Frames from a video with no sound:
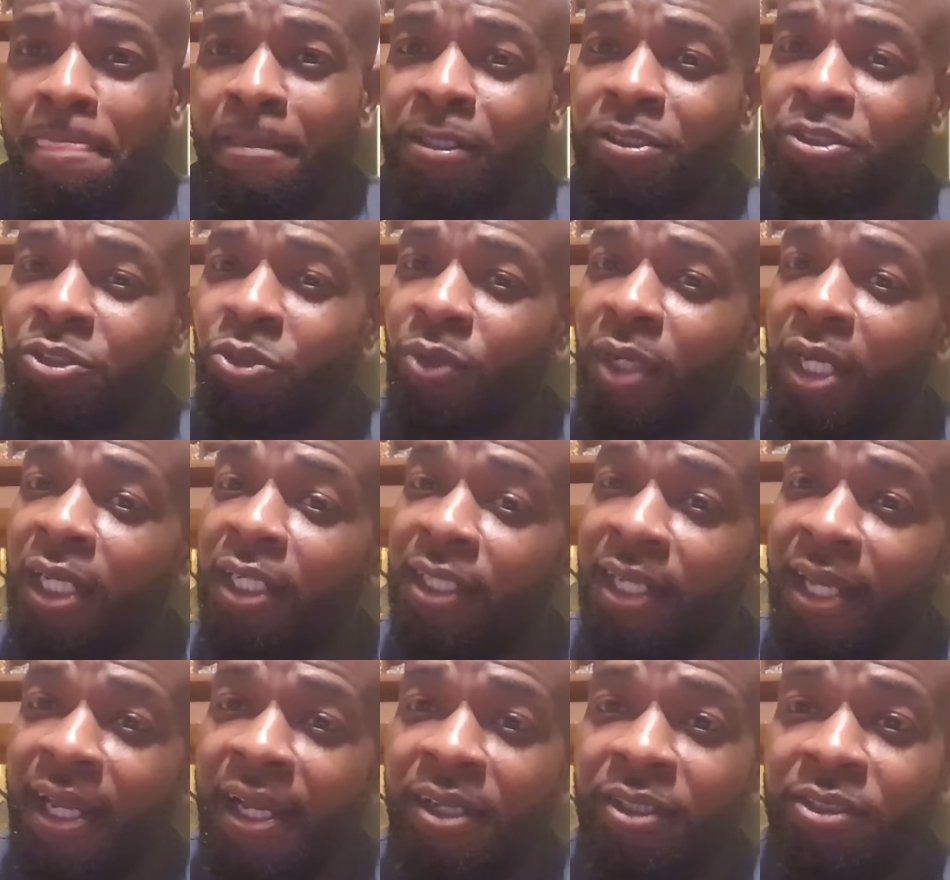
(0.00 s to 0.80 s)
So
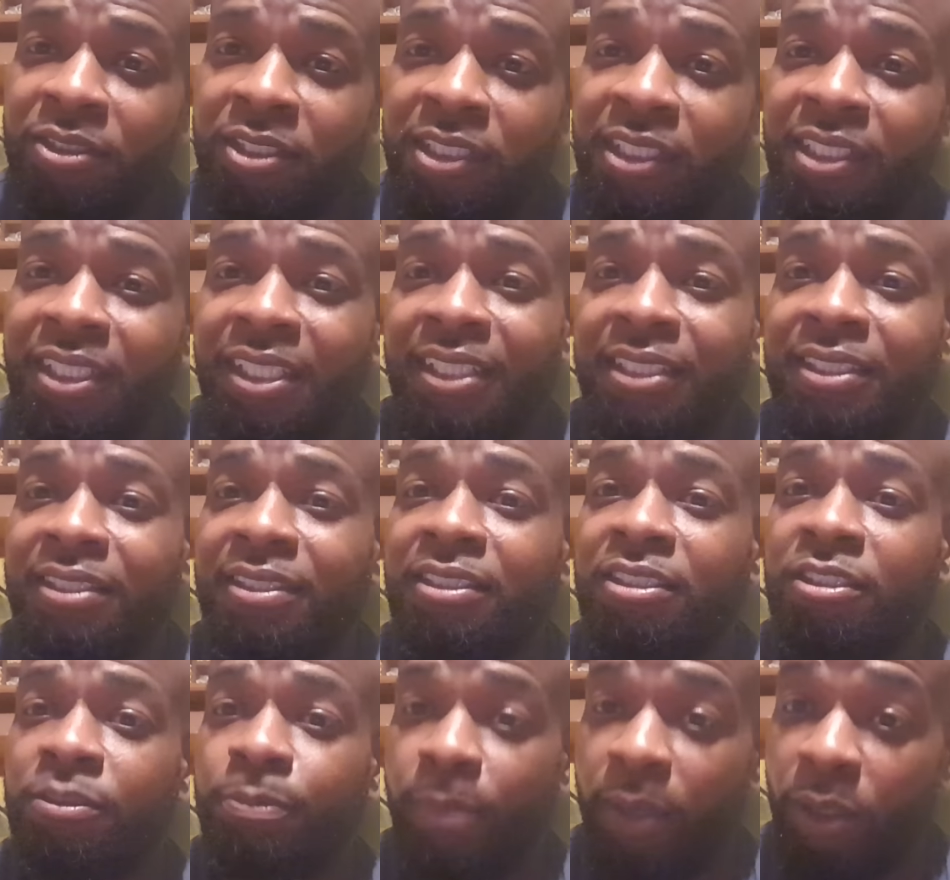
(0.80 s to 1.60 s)
right now, she is
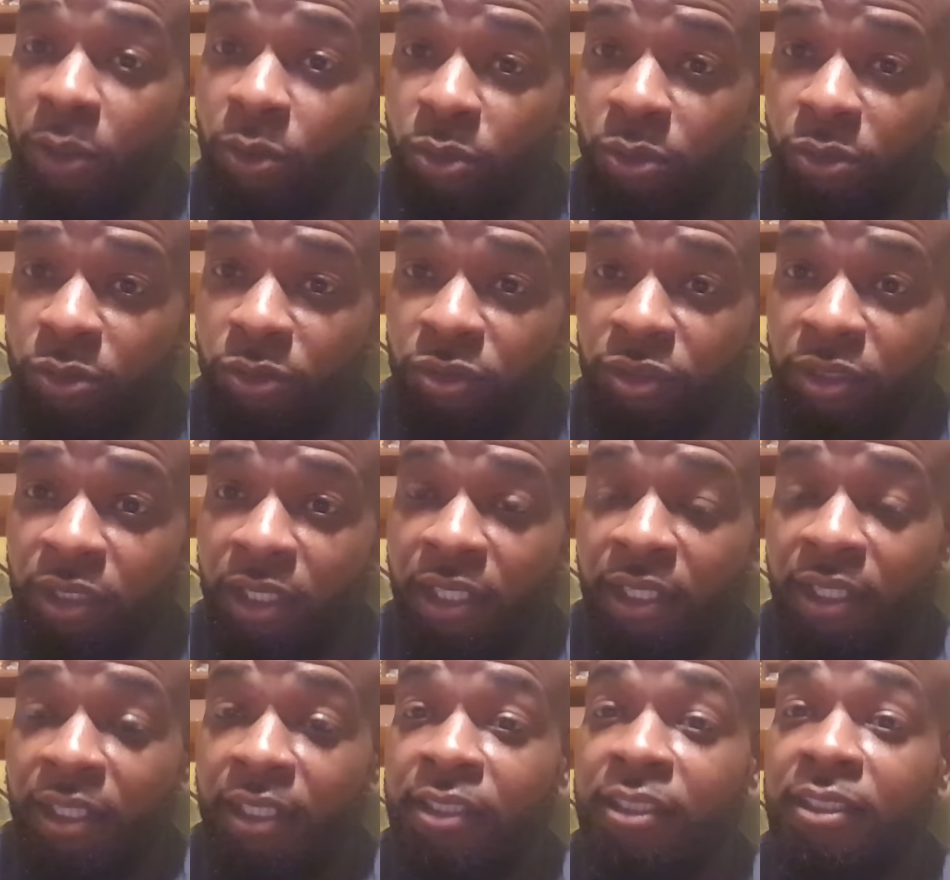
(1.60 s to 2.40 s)
exposed.
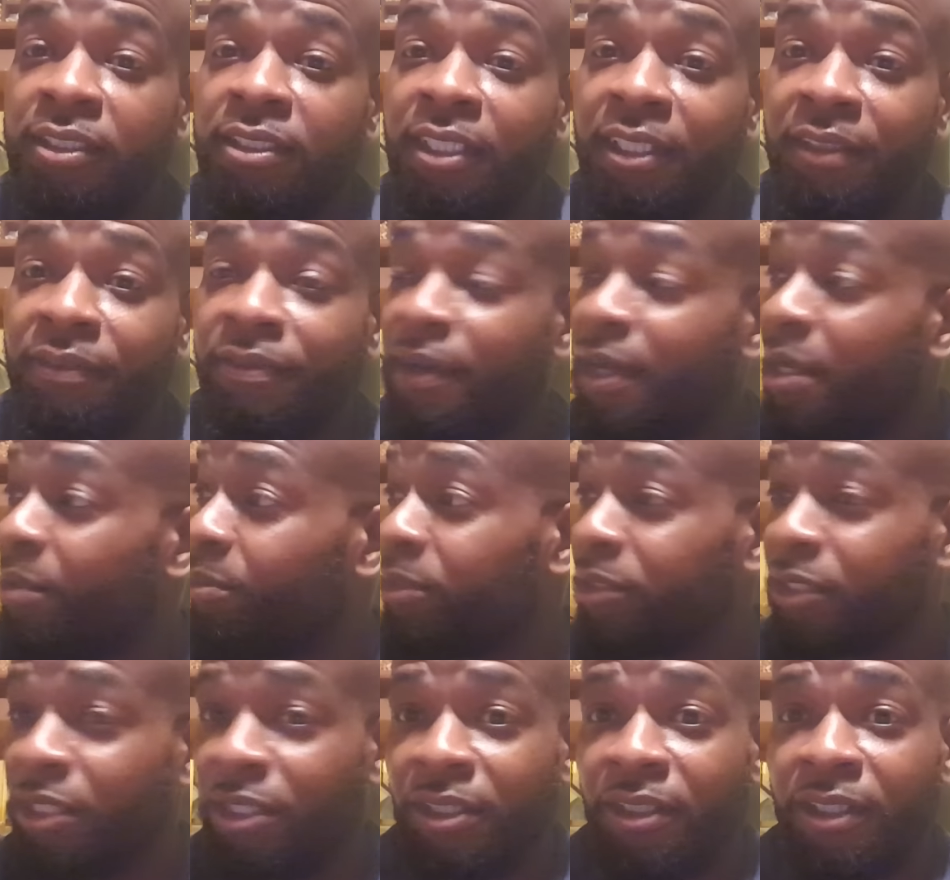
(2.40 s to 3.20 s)
If I
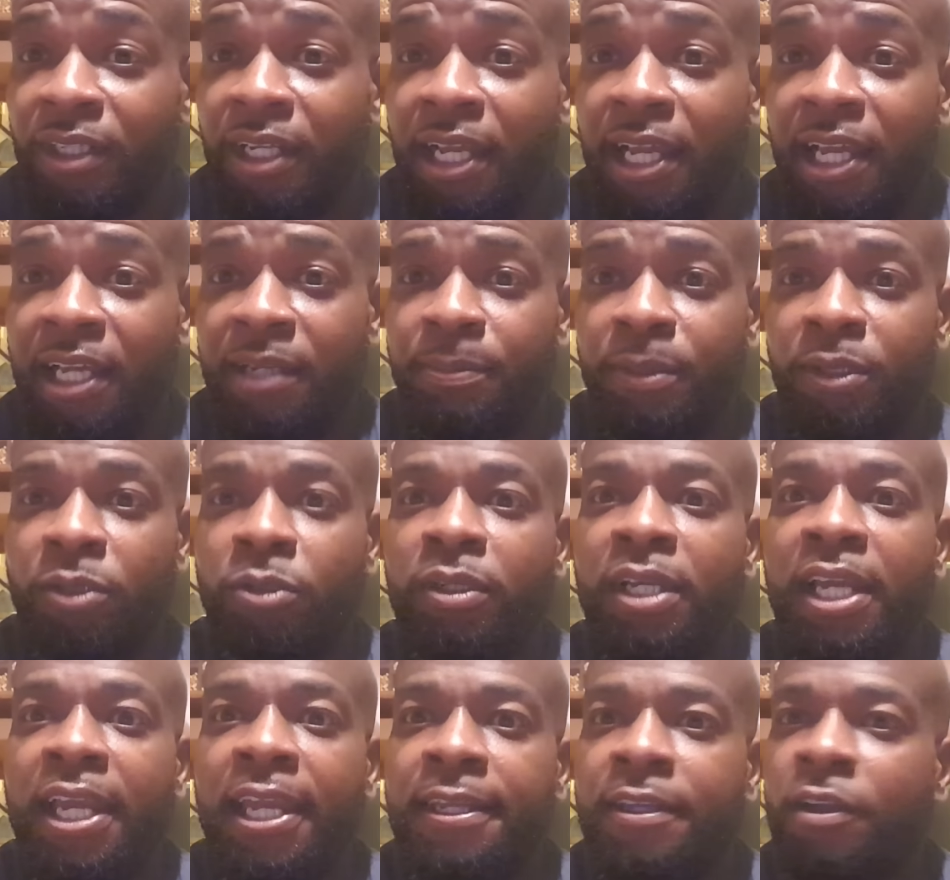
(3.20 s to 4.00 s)
was her, I'd be
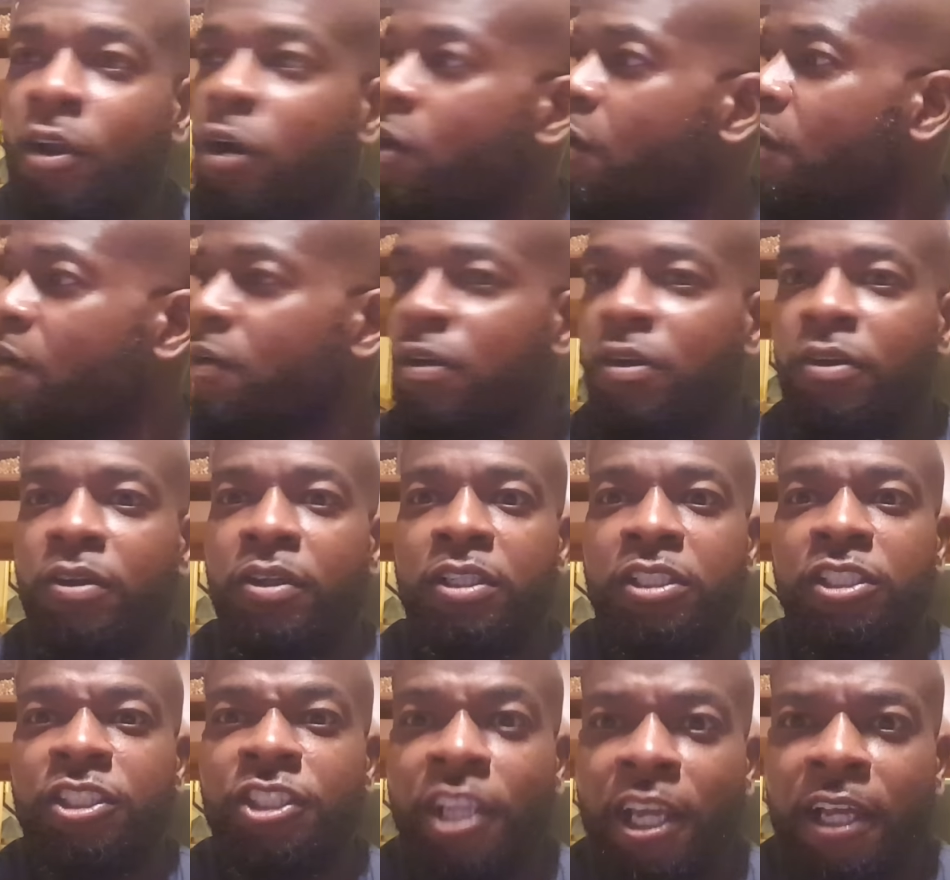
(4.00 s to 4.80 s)
going, hey, y'all,
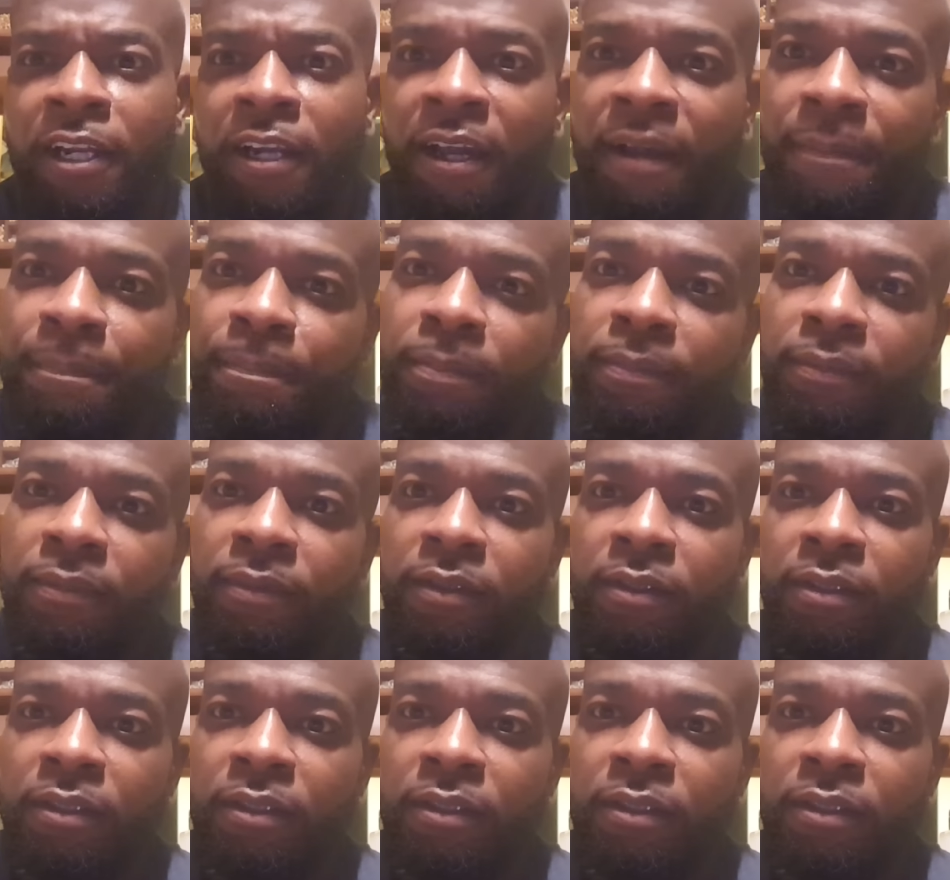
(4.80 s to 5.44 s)
shut up.